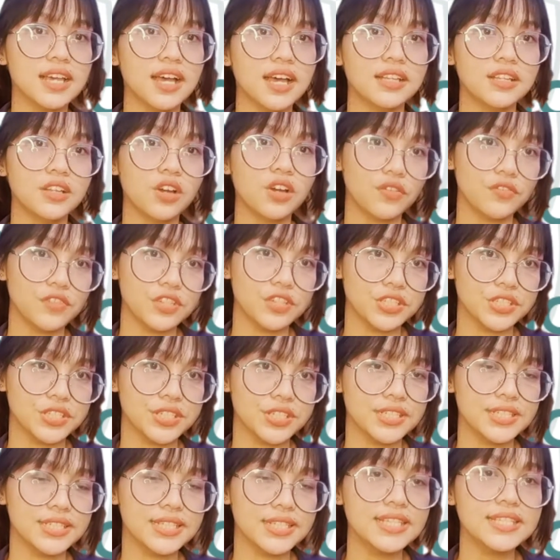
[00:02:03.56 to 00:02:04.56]
as an
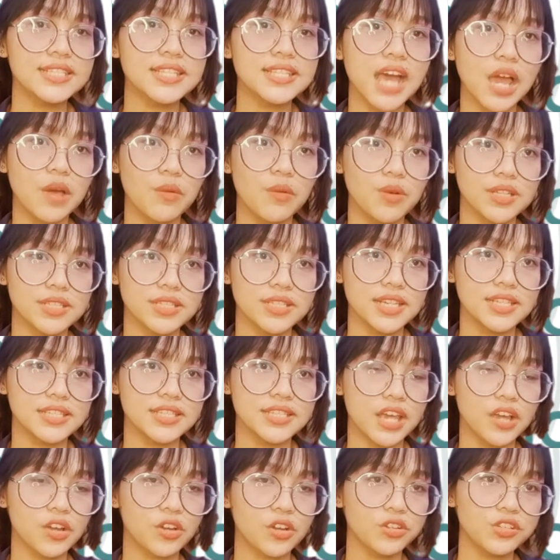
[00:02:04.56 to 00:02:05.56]
officer since I was
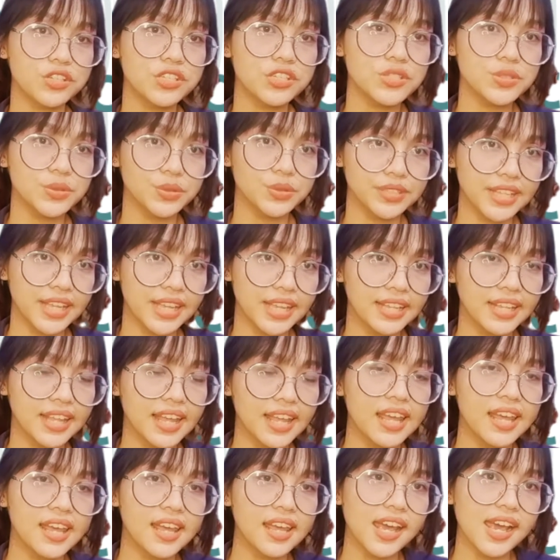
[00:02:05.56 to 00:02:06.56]
a second-year student
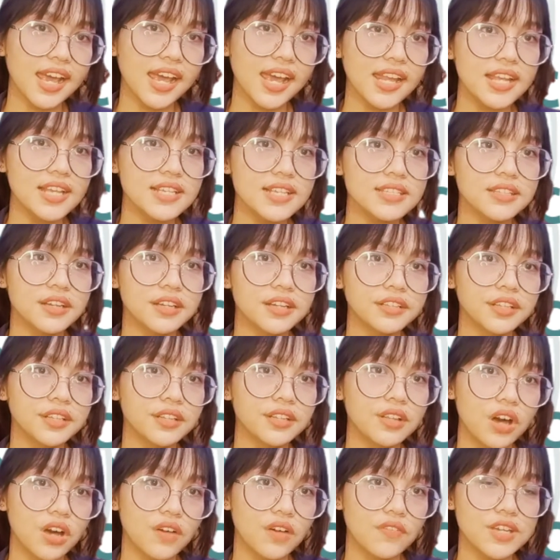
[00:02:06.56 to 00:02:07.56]
and I
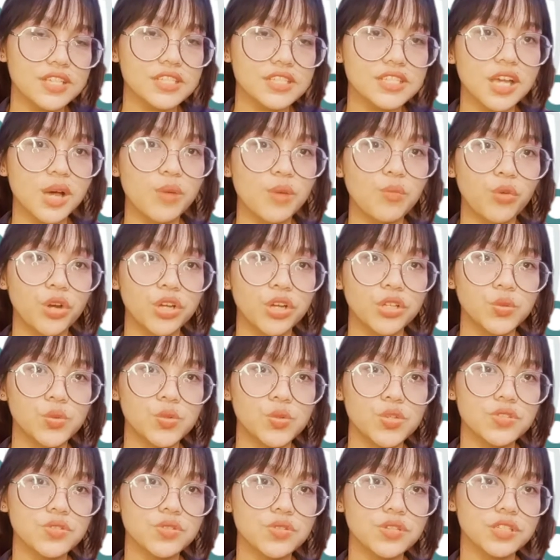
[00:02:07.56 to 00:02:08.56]
started off as someone
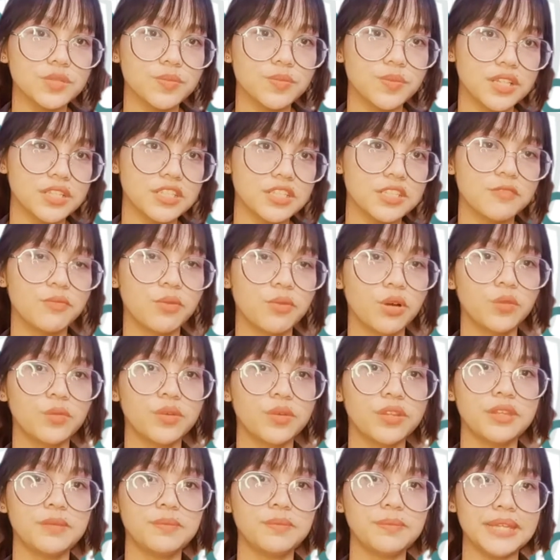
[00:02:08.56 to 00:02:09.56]
who's responsible
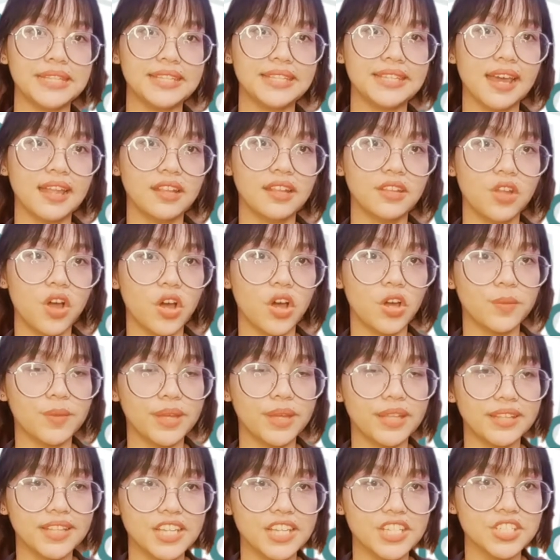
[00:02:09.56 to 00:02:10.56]
with the media and
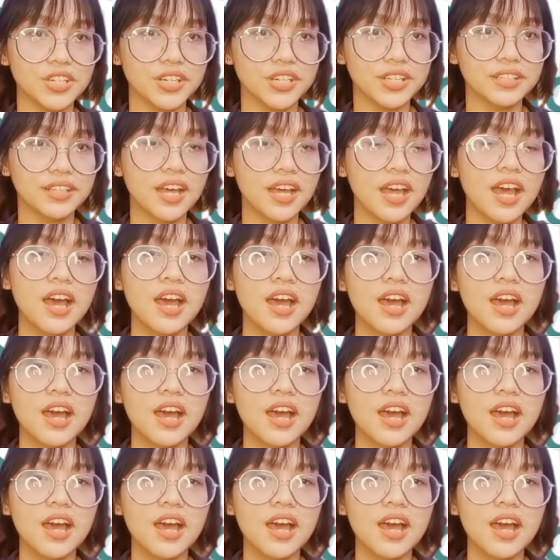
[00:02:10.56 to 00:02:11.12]
documentation.